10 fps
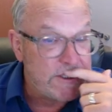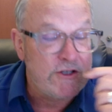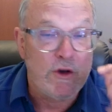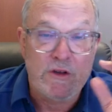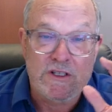
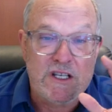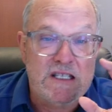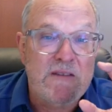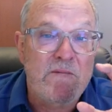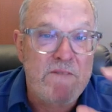So it's just
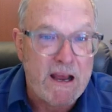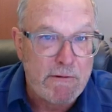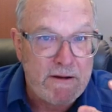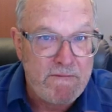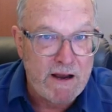a
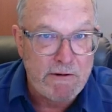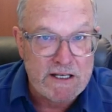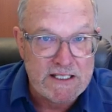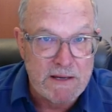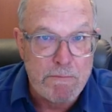very, very
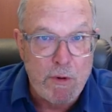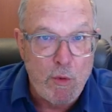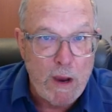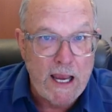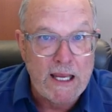simple
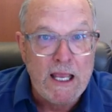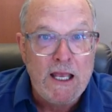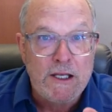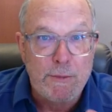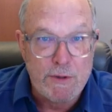way
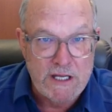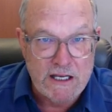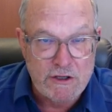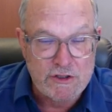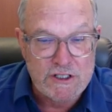to
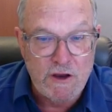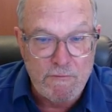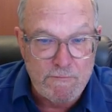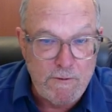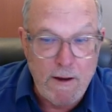protect yourself
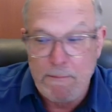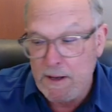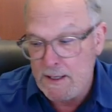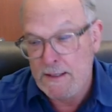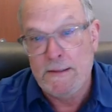from
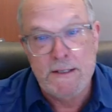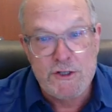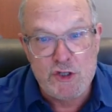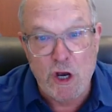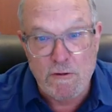
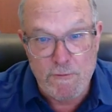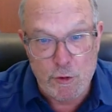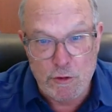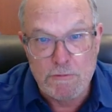junk food.